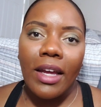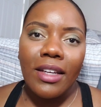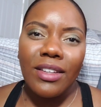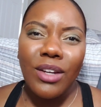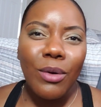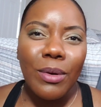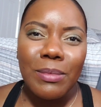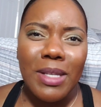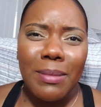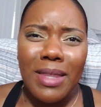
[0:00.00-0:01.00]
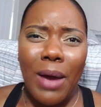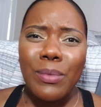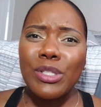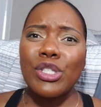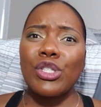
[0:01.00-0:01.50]
You know what I'm saying? But that
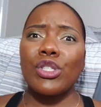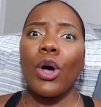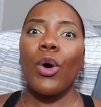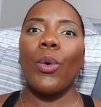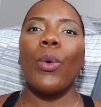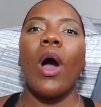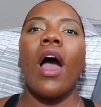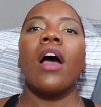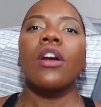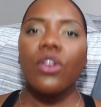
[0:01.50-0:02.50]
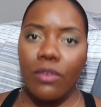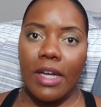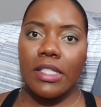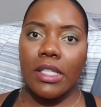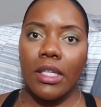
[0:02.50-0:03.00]
was so
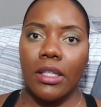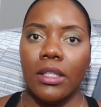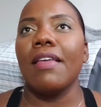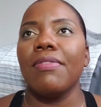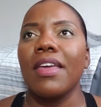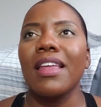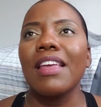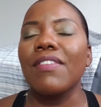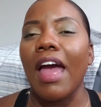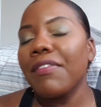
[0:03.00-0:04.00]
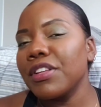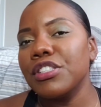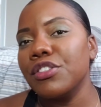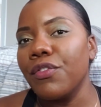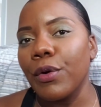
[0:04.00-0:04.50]
crazy. And then even after
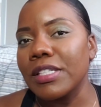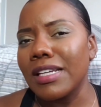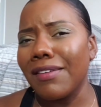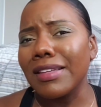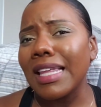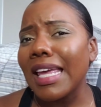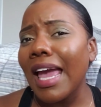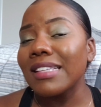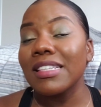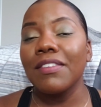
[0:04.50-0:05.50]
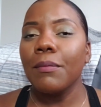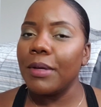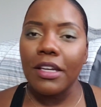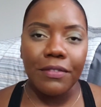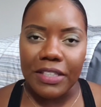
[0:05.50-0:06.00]
the divorce and everything, he hasn't even
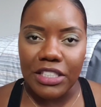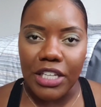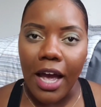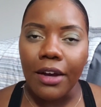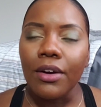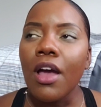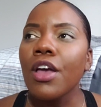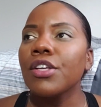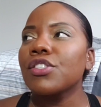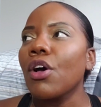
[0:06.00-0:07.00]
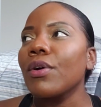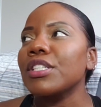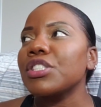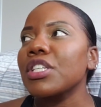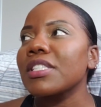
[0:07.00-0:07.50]
been there for his child. So
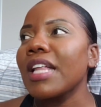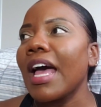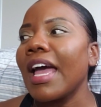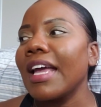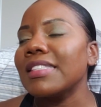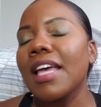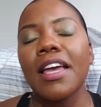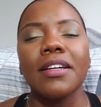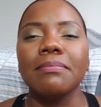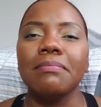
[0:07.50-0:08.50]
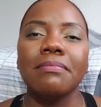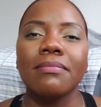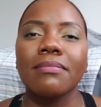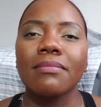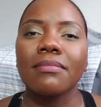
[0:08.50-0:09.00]
it's just damn,
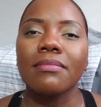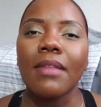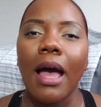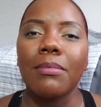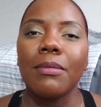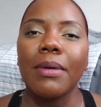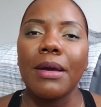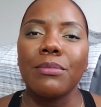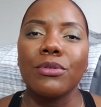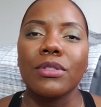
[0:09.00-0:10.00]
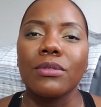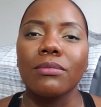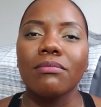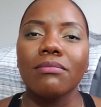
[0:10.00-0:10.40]
I've been bamboozled.